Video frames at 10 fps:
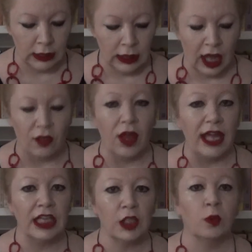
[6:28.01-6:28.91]
And they
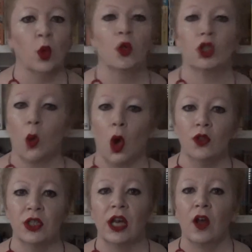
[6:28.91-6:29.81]
explored,
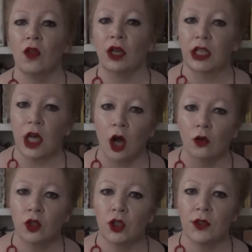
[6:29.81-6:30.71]
quote, the
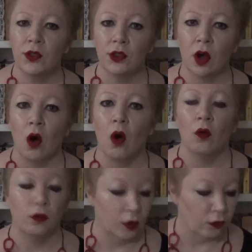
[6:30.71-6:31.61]
cultures
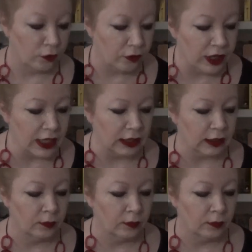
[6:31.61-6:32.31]
of fear